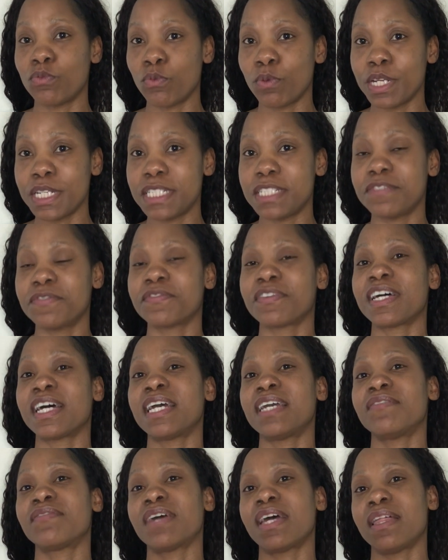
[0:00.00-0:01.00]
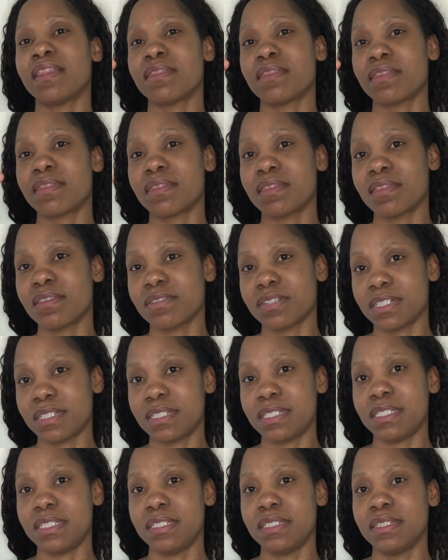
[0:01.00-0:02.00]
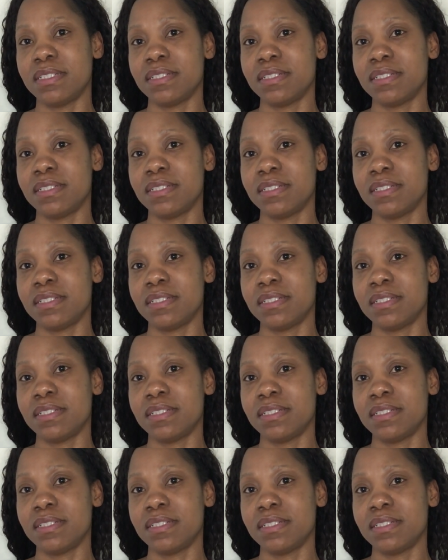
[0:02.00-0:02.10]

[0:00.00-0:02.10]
25 and 30.